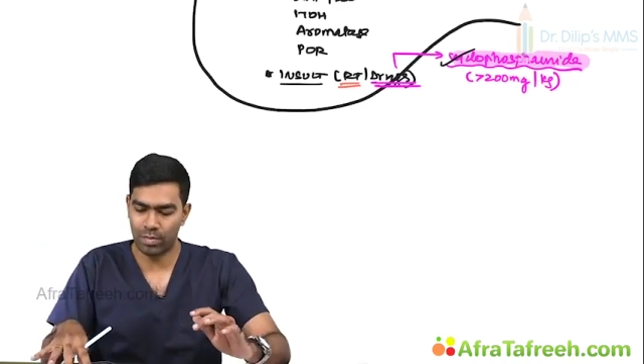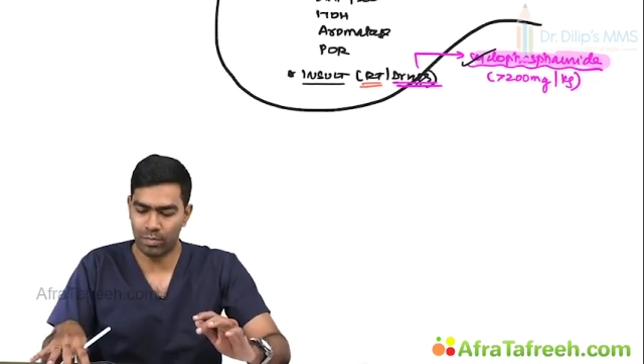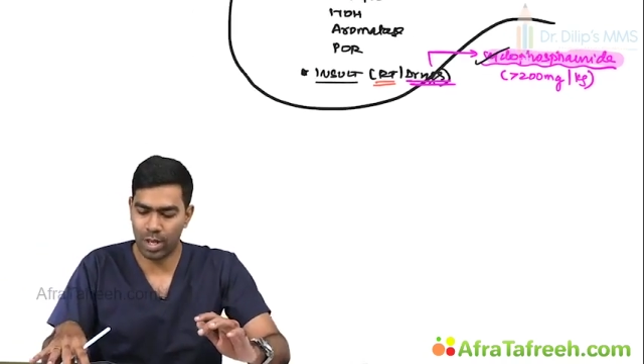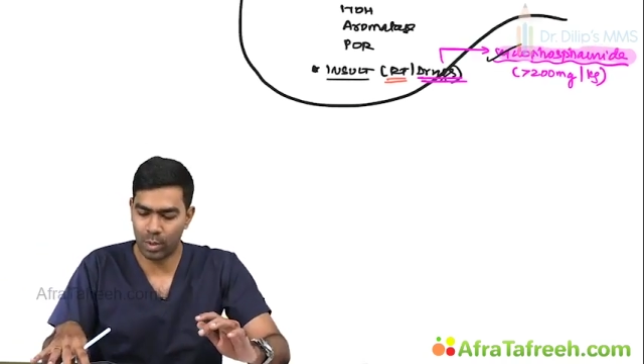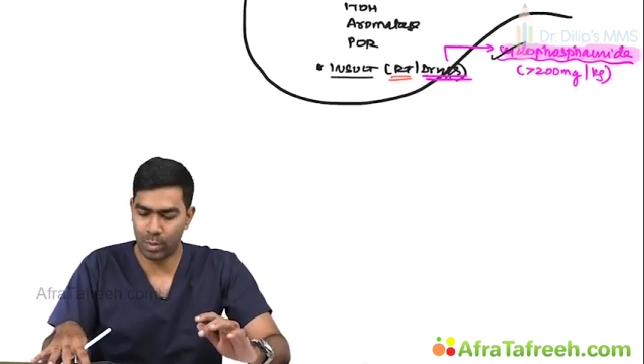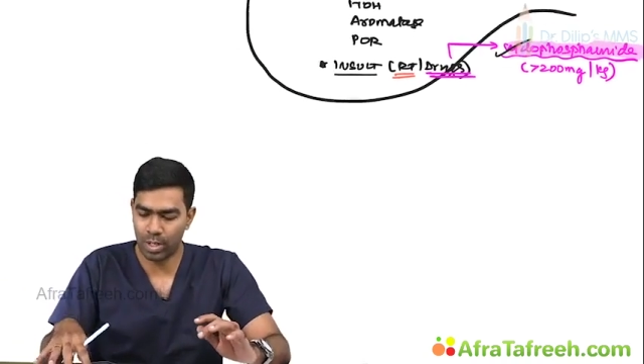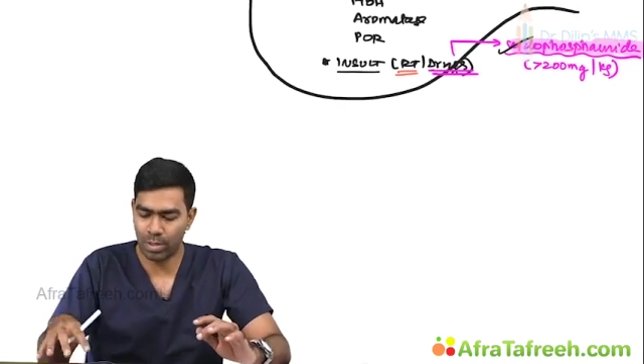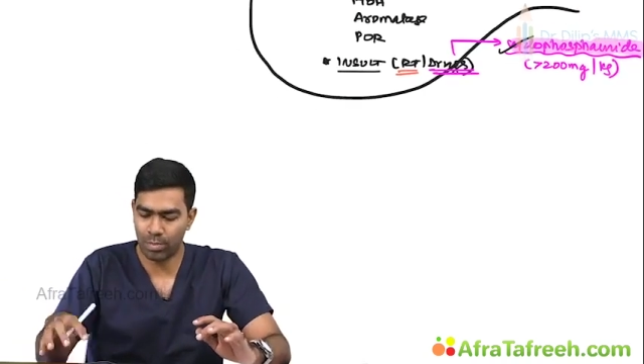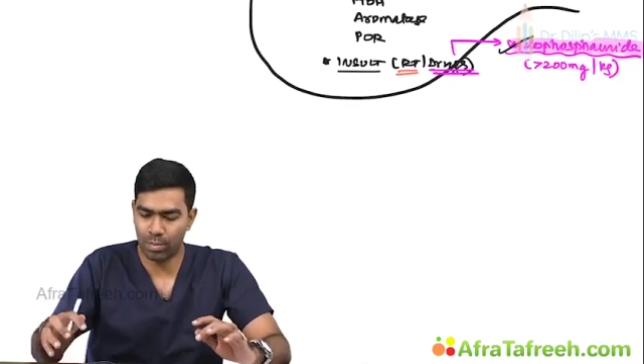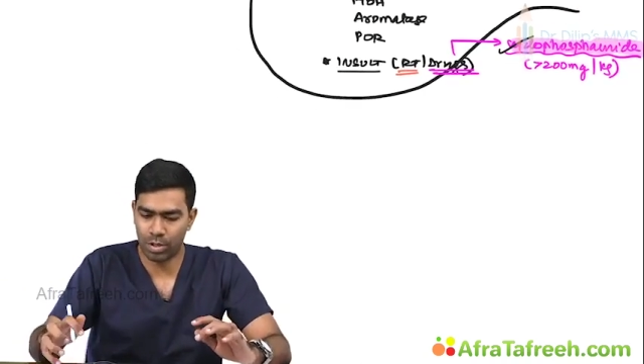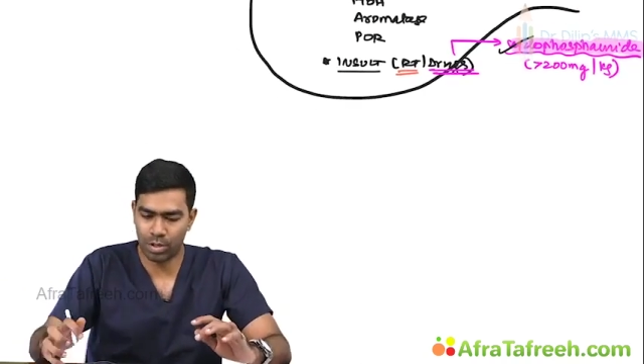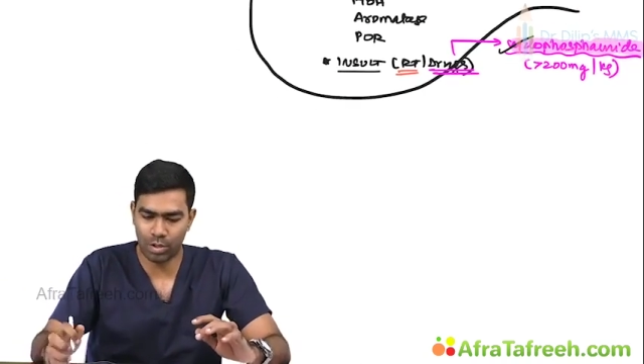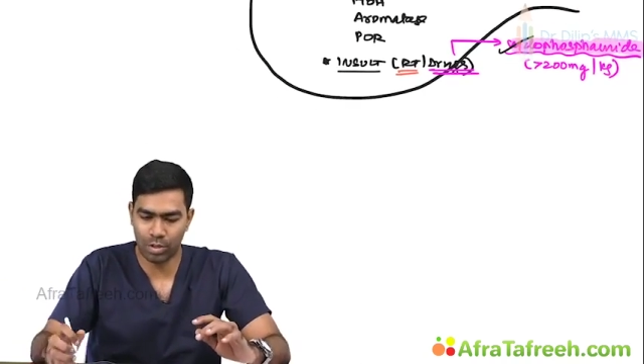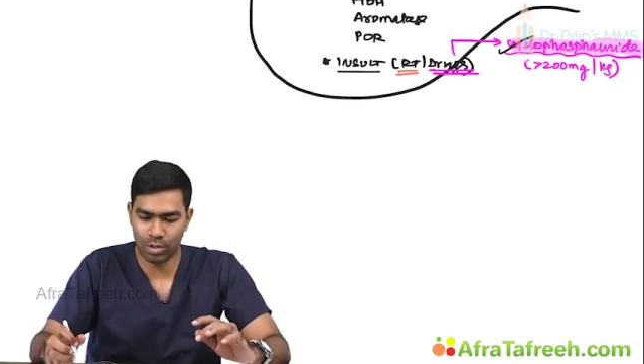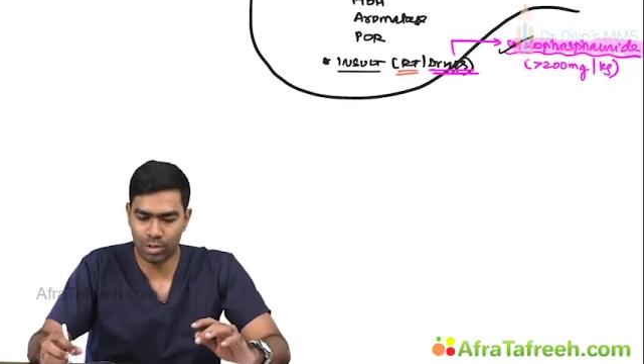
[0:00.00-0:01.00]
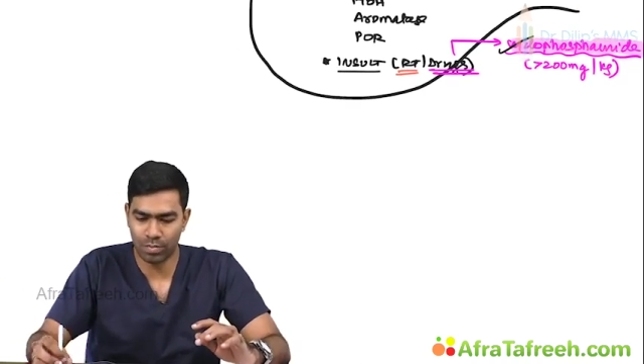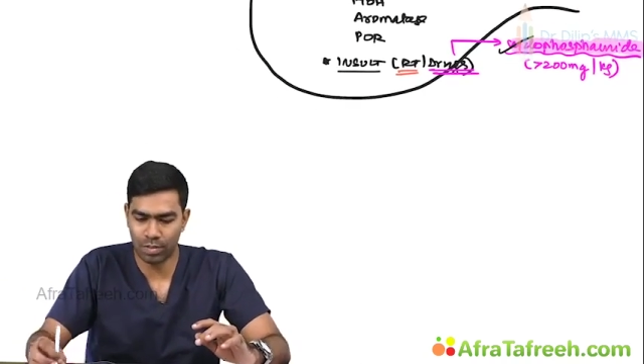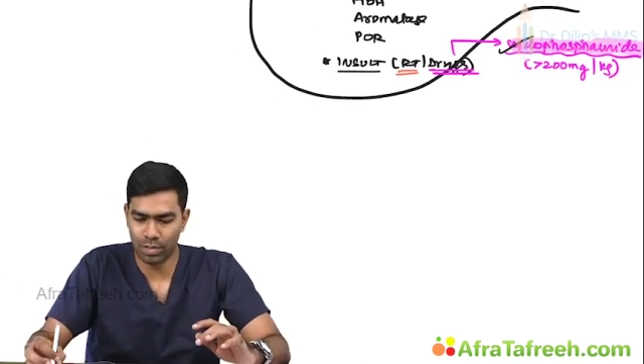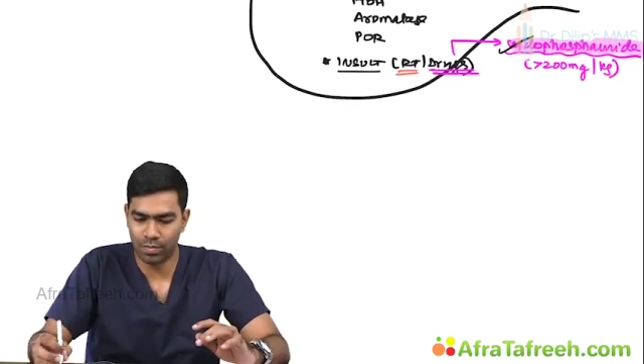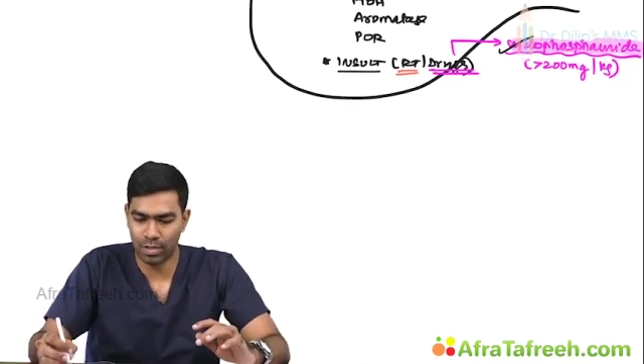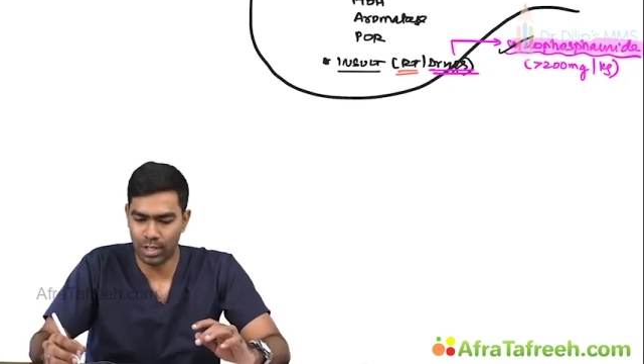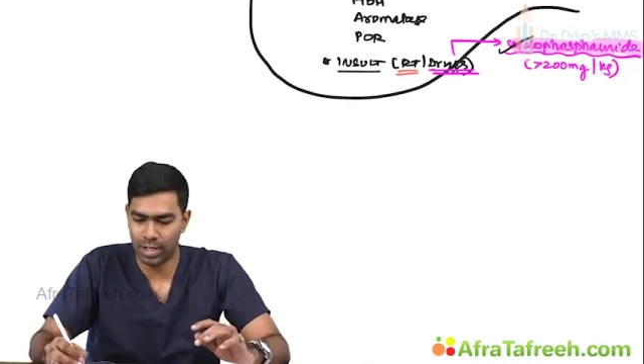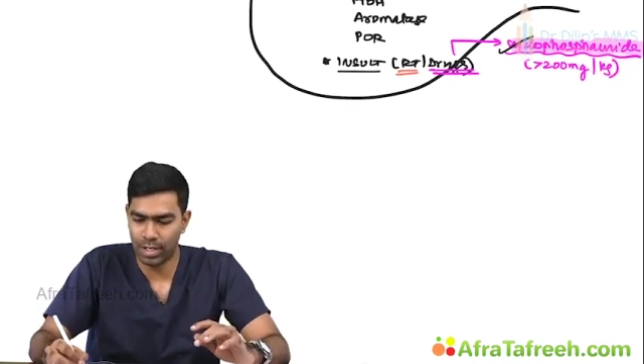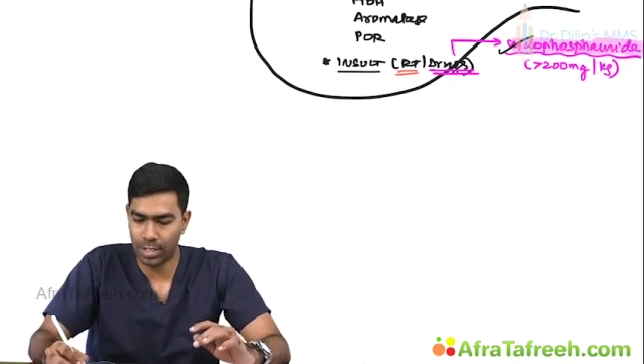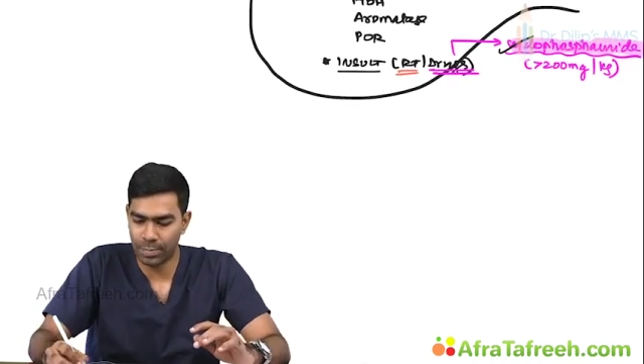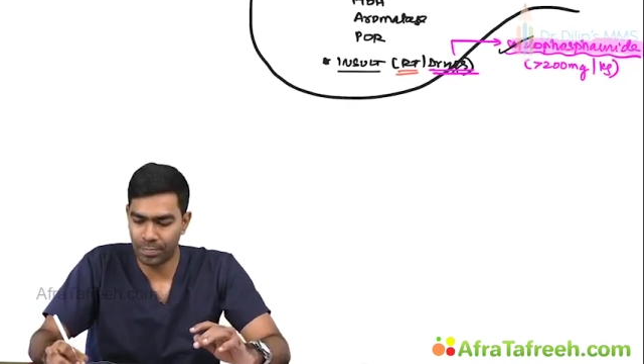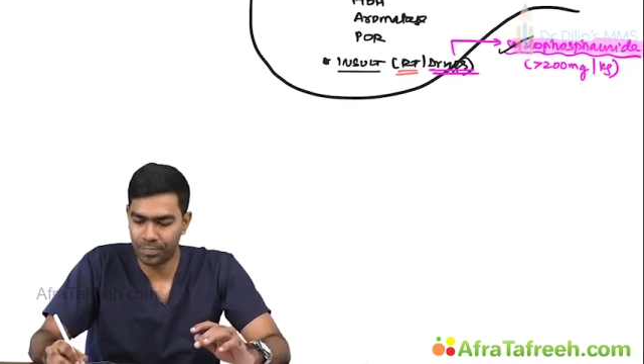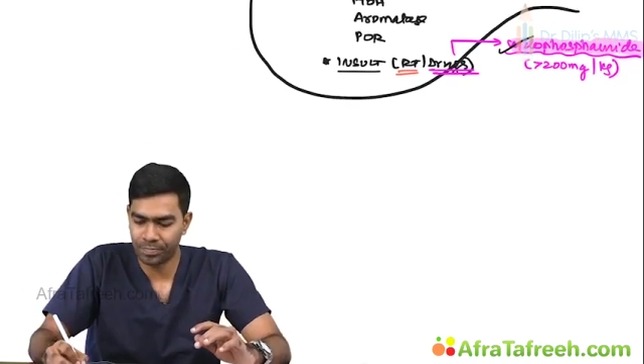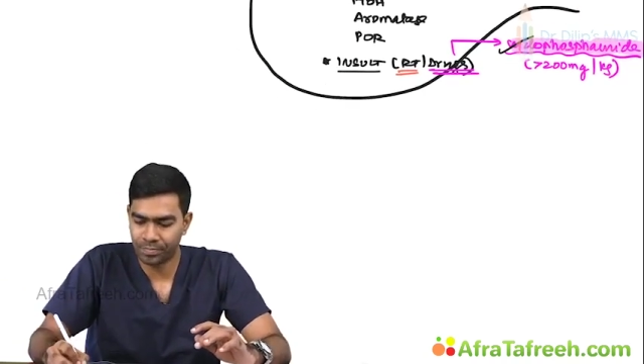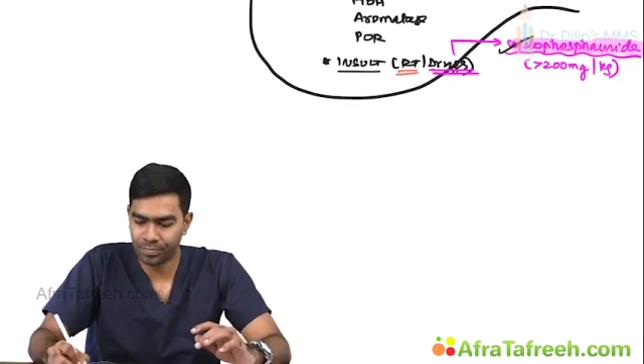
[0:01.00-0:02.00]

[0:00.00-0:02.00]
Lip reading: Very, very important cause of infertility.